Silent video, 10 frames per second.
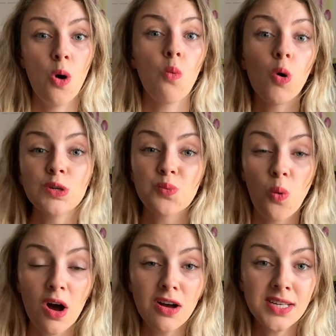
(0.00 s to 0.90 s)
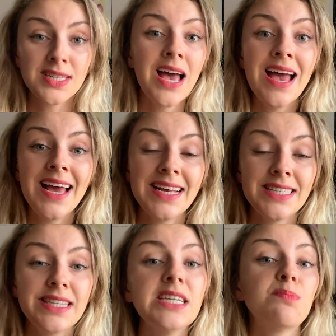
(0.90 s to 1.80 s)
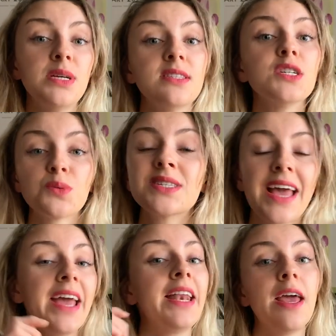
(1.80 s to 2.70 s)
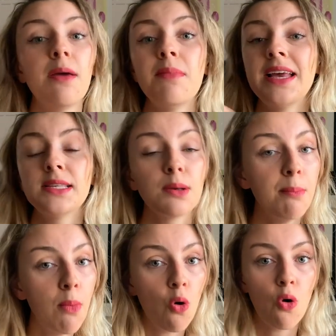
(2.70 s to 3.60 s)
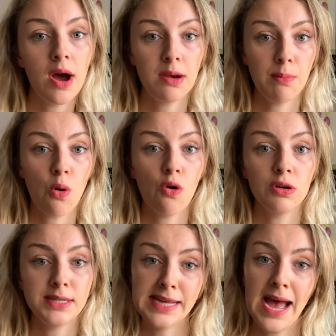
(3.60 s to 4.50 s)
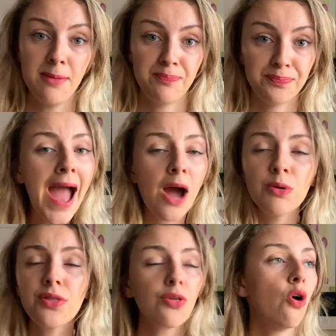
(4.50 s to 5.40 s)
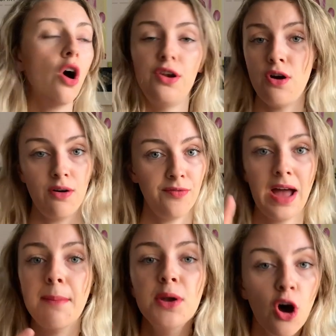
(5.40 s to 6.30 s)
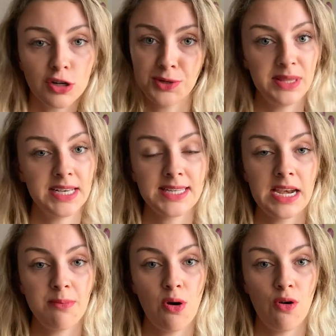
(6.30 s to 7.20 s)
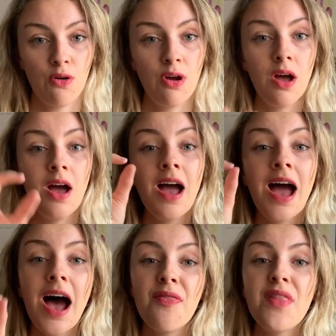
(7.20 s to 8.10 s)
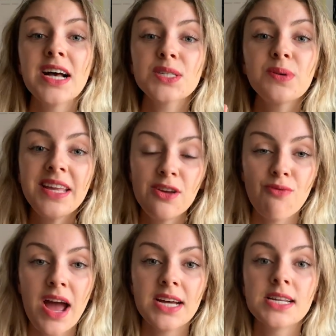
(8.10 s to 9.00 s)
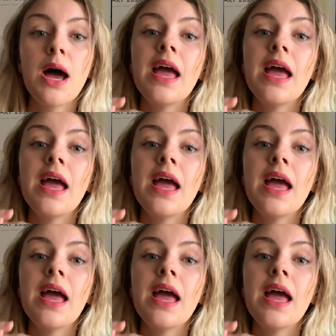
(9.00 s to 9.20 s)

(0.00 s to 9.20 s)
What was worse is this business was getting him into more and more debt. Howard thought, enough, I'm not doing this anymore. And that's when he read